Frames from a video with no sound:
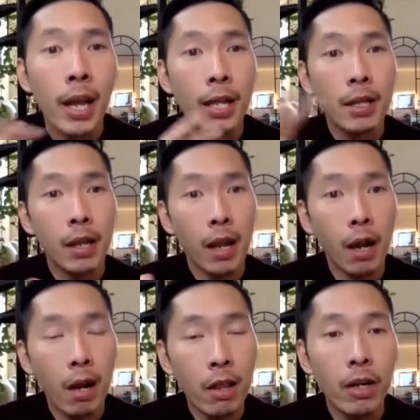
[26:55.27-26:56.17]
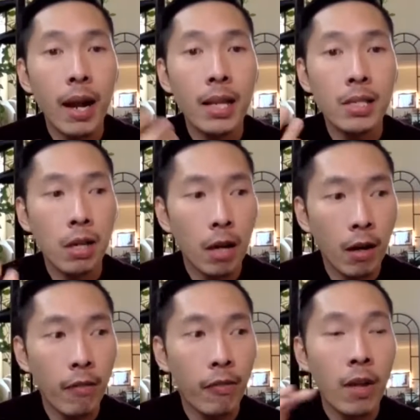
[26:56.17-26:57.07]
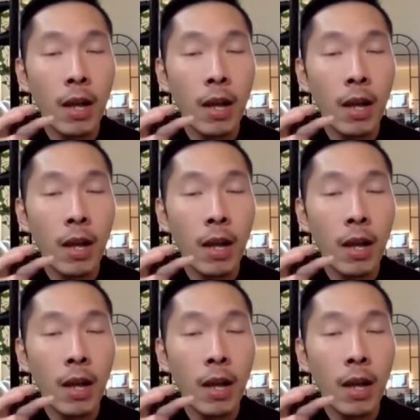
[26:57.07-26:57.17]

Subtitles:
and other kinds of